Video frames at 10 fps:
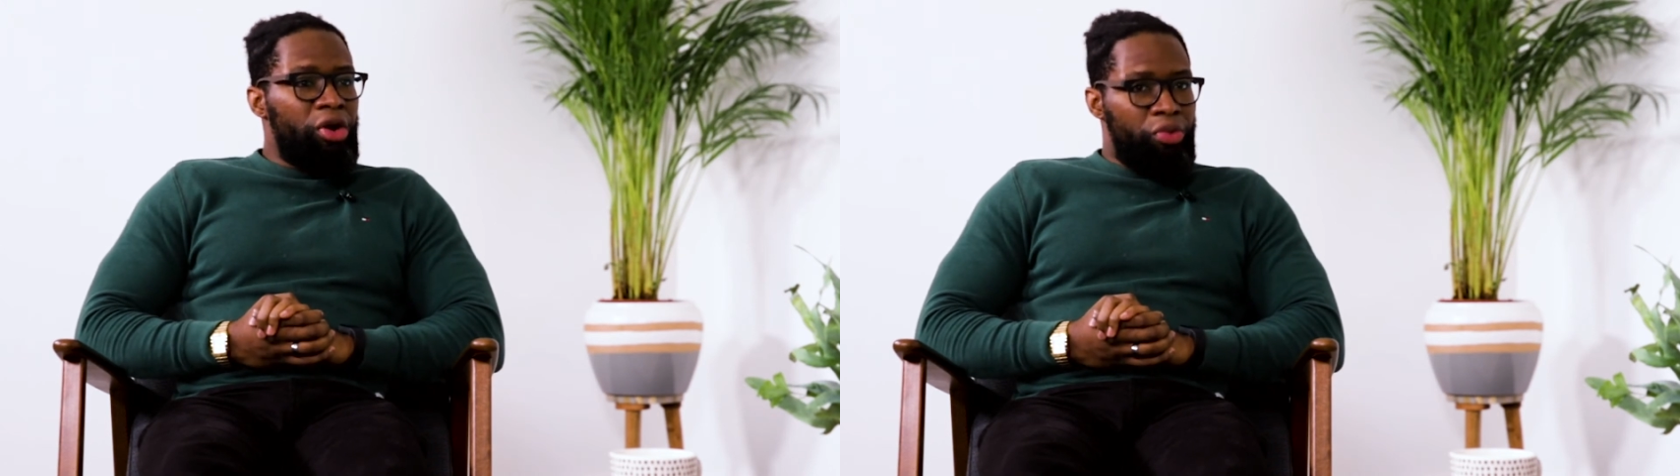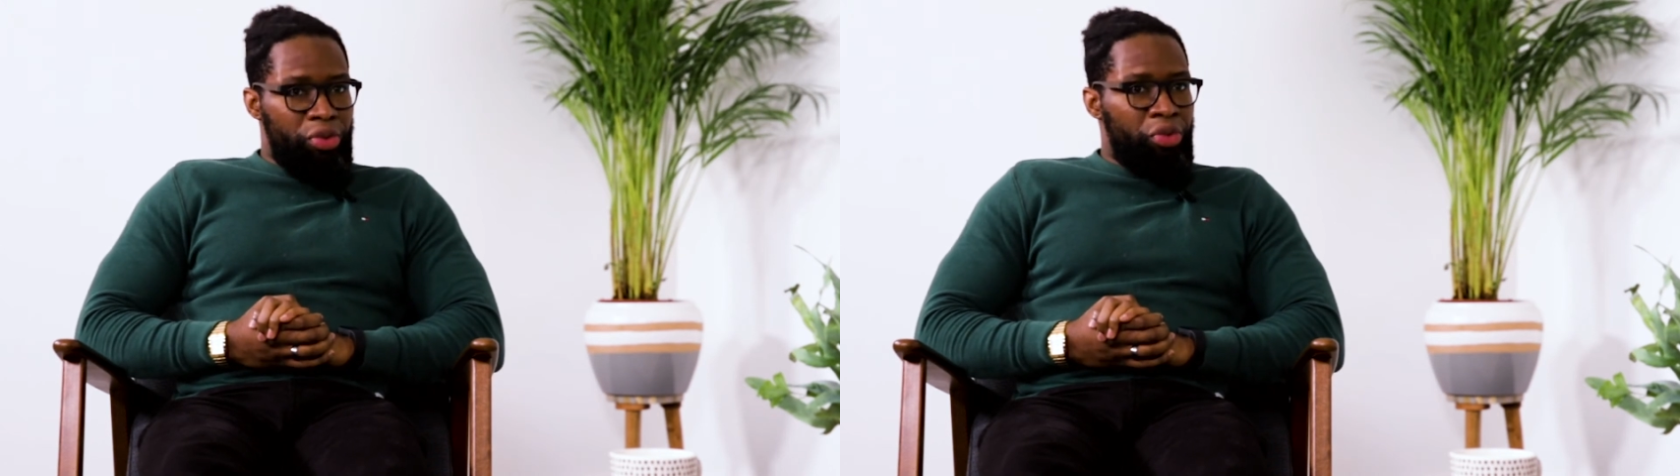
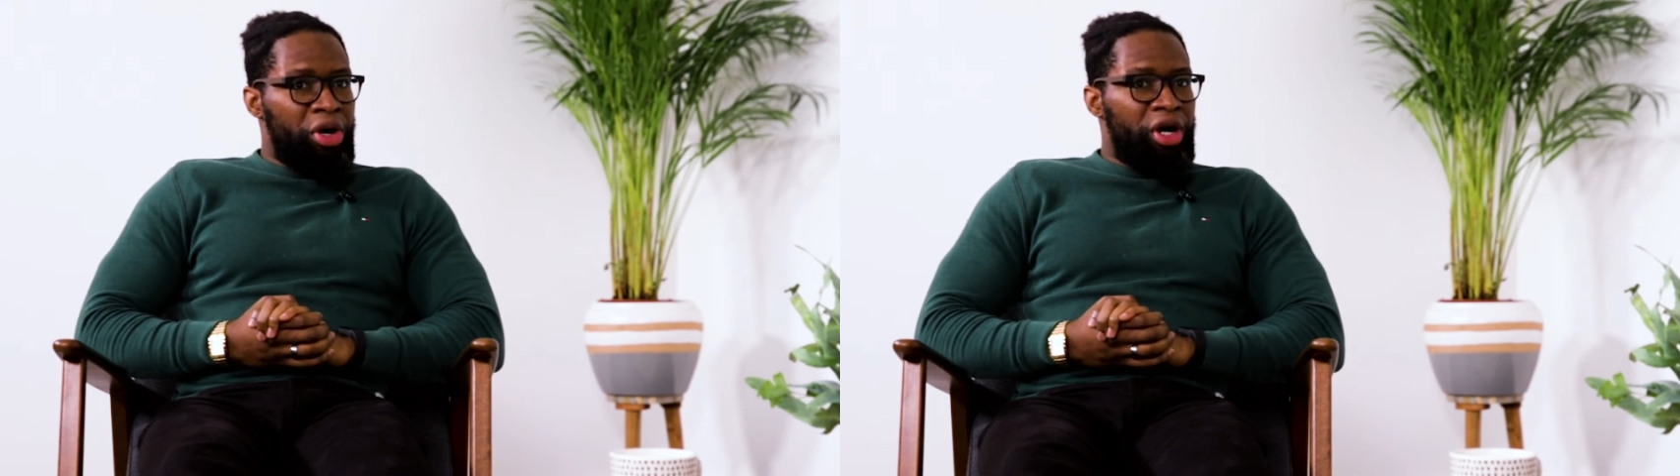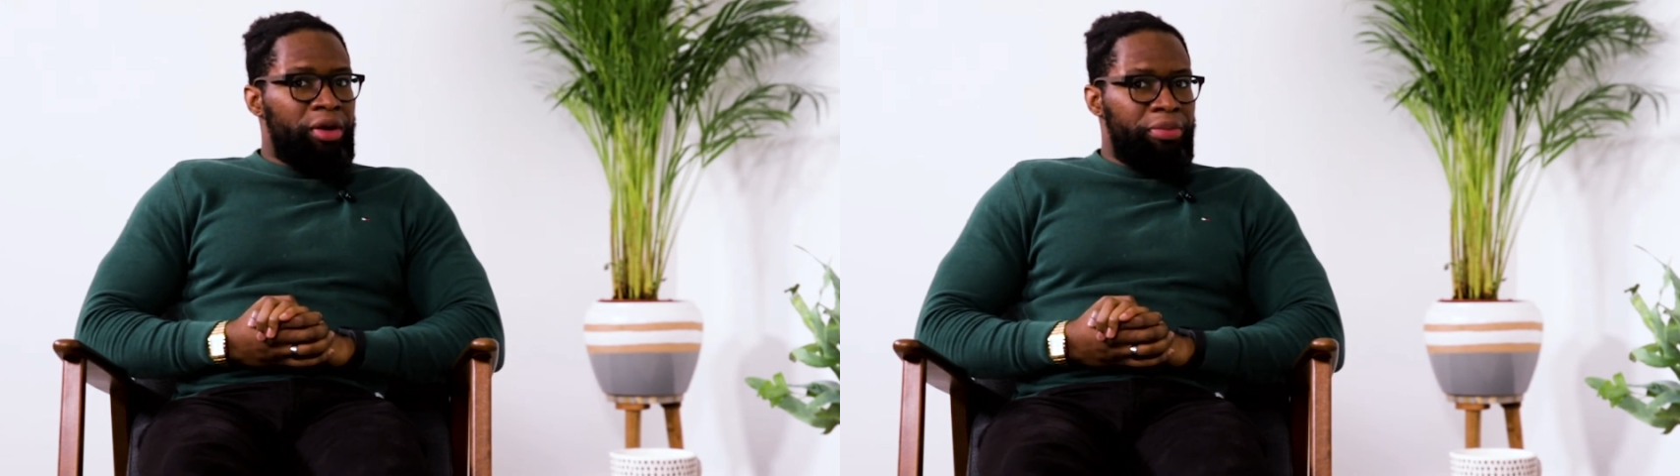with
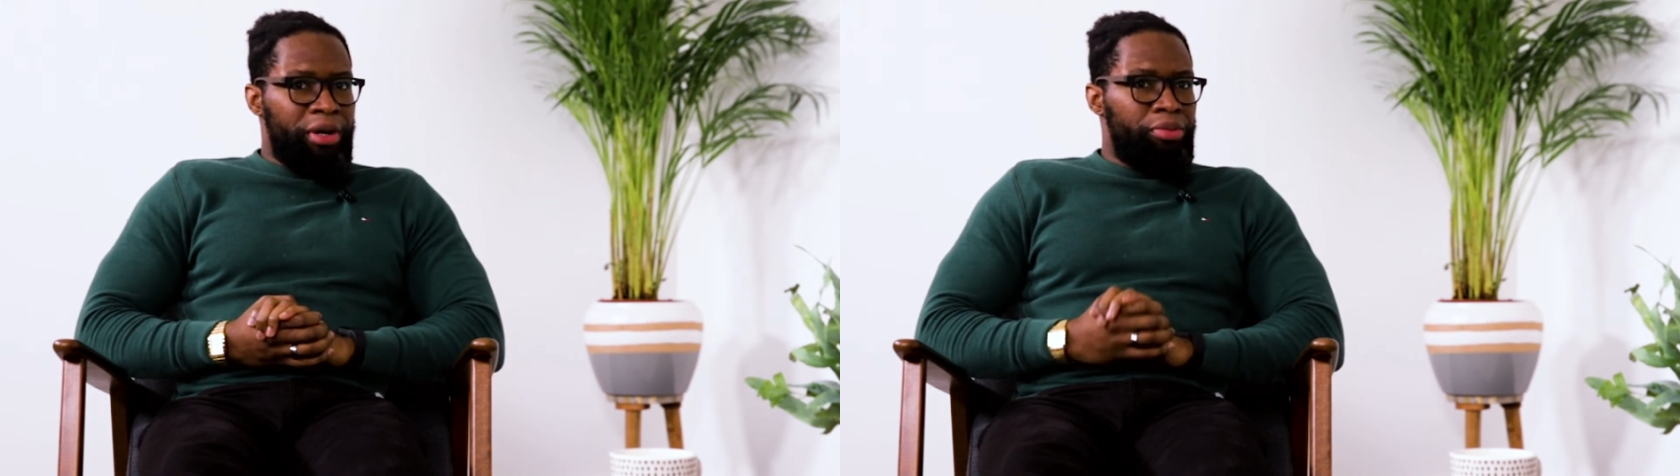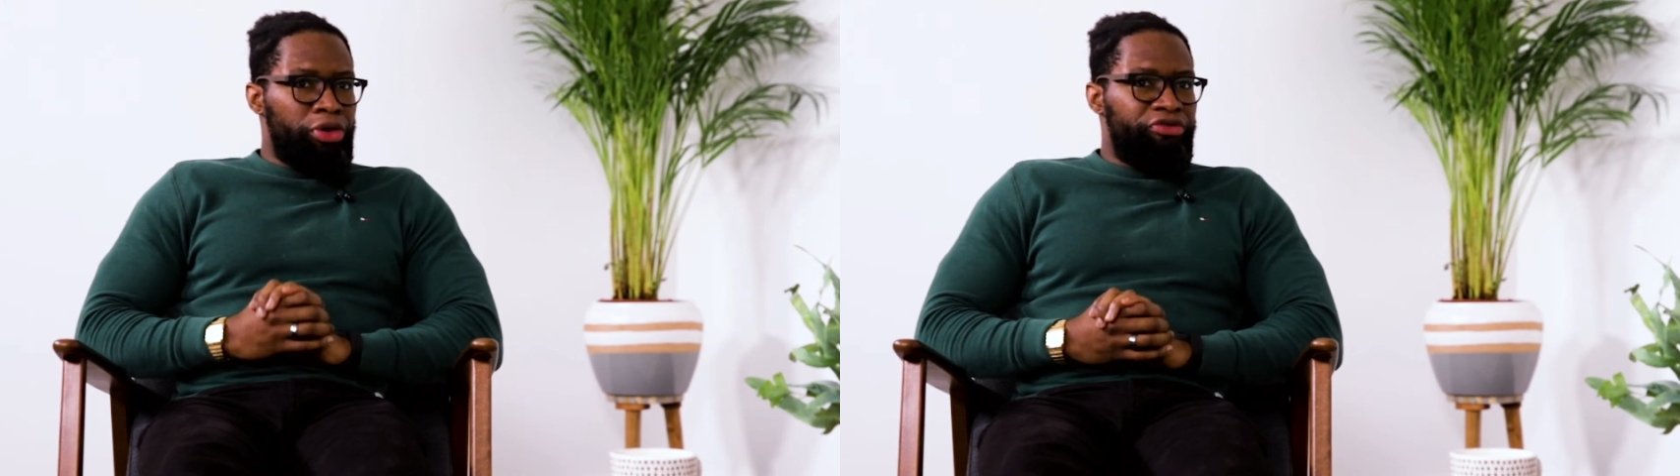work,
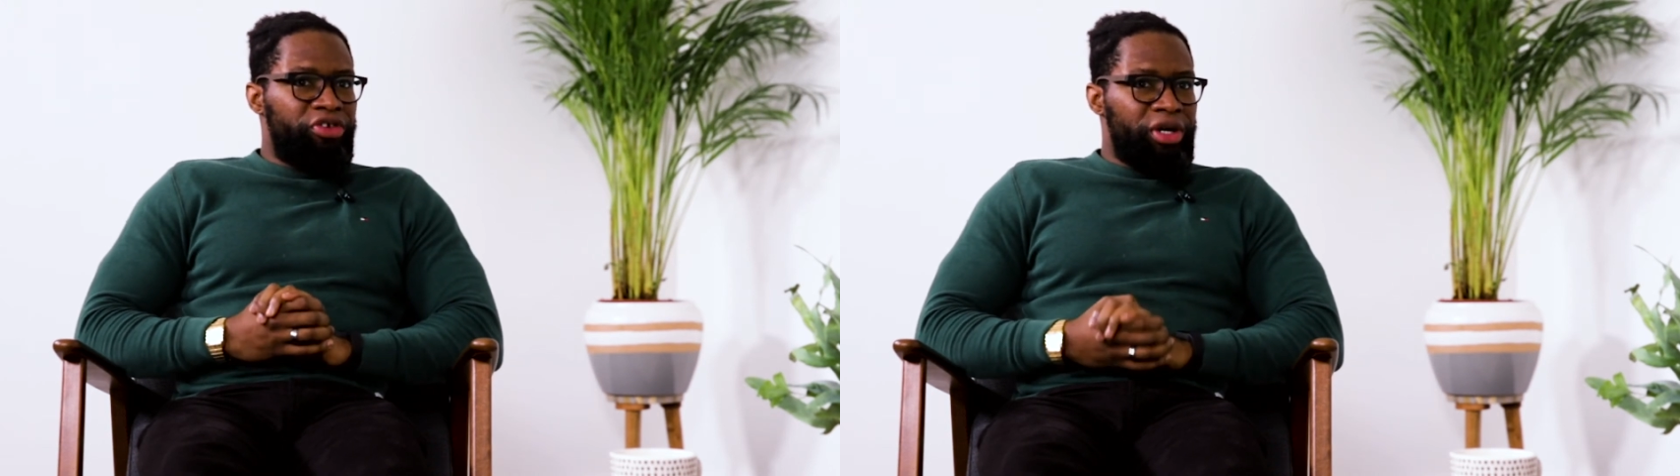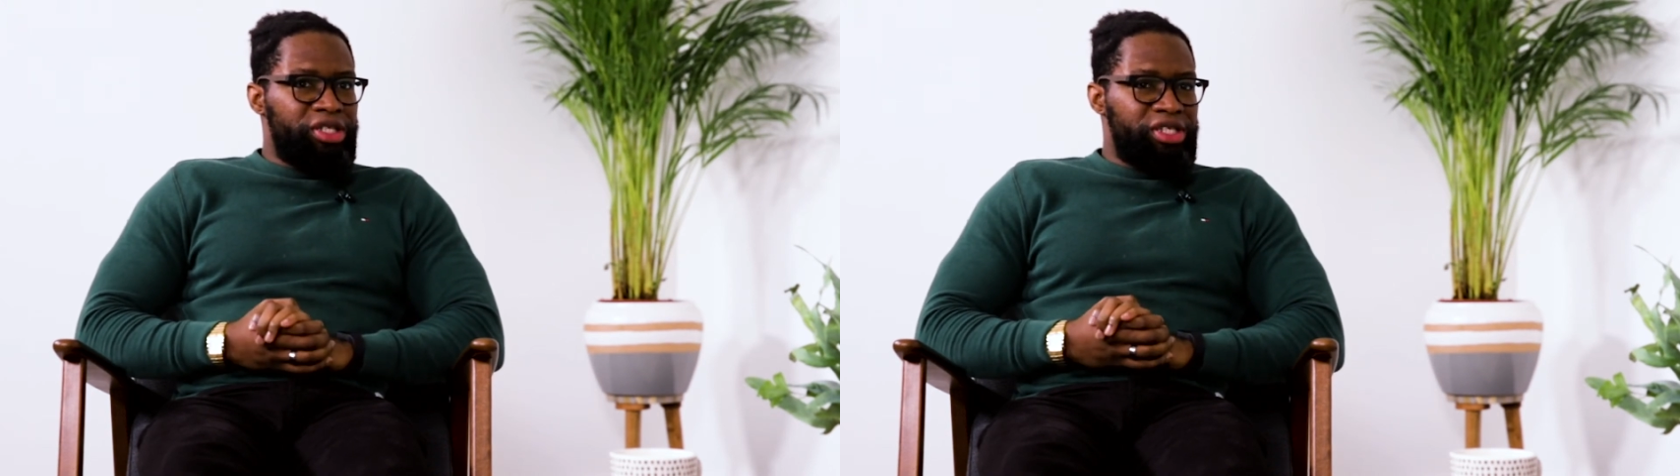but I
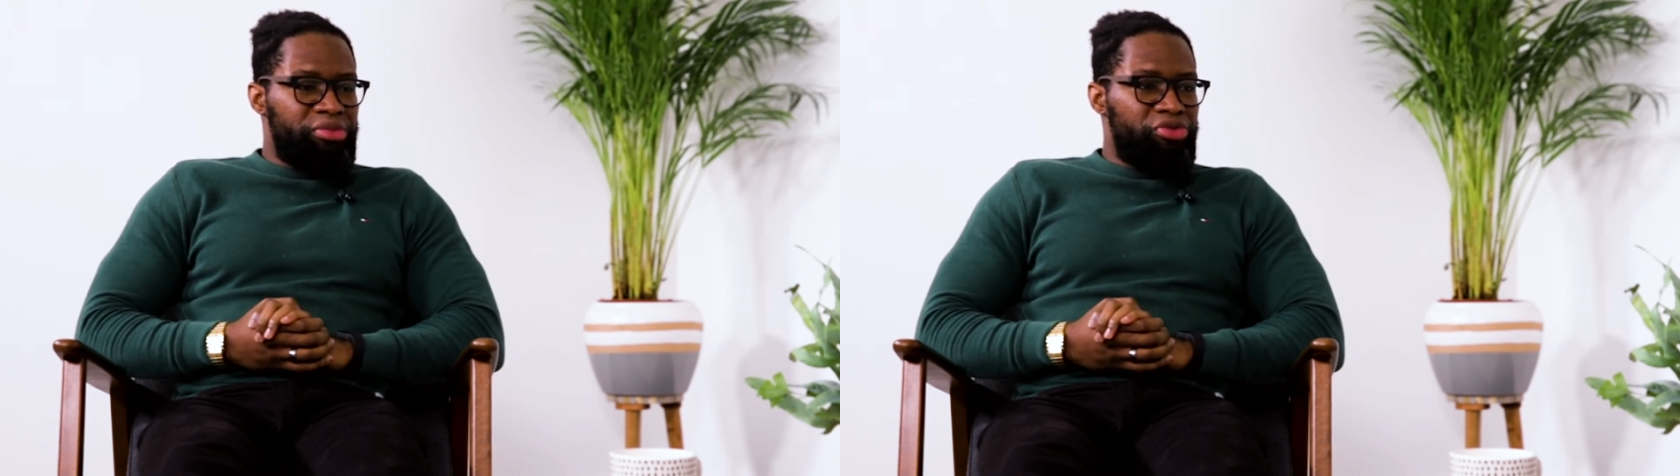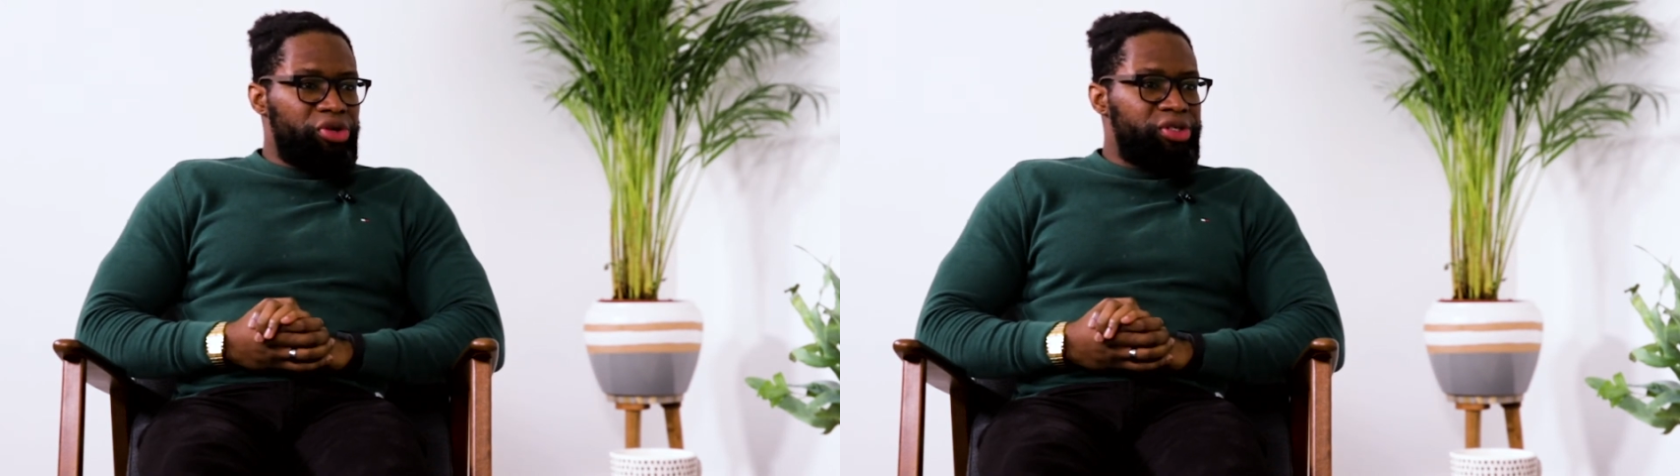moved and
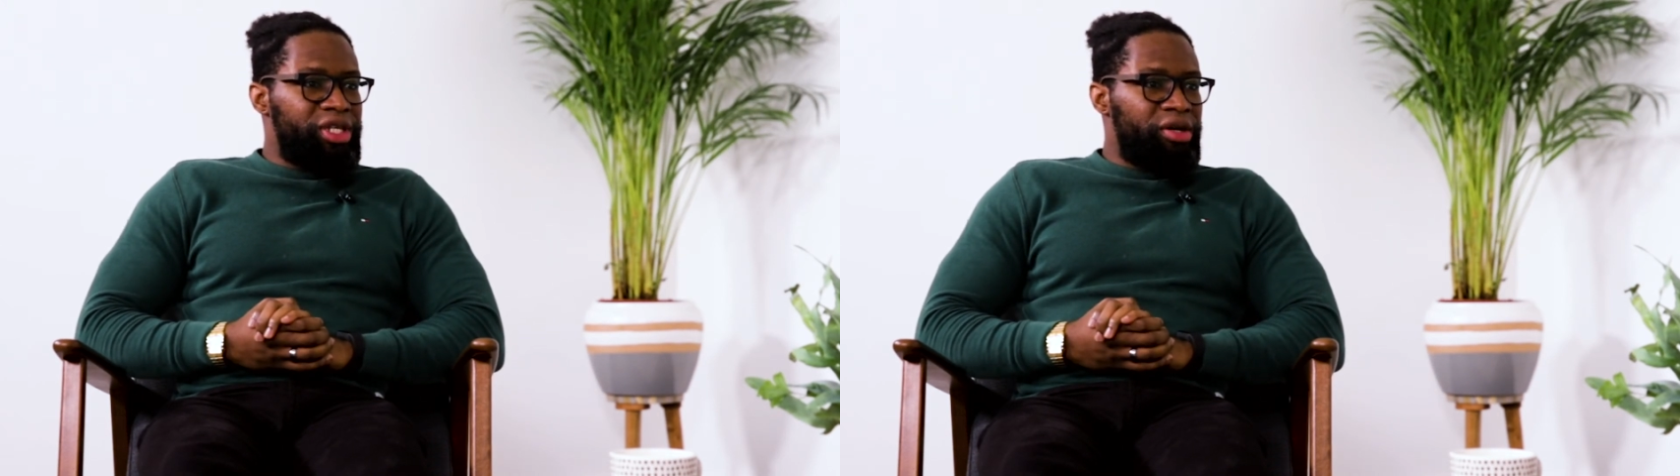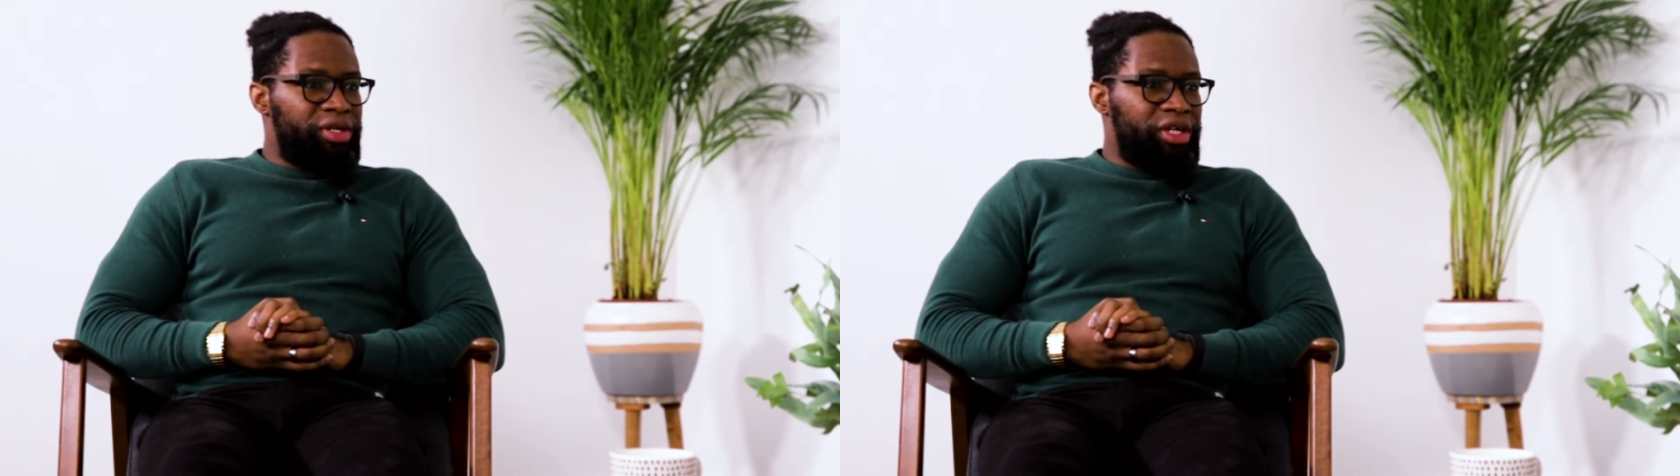set my roots down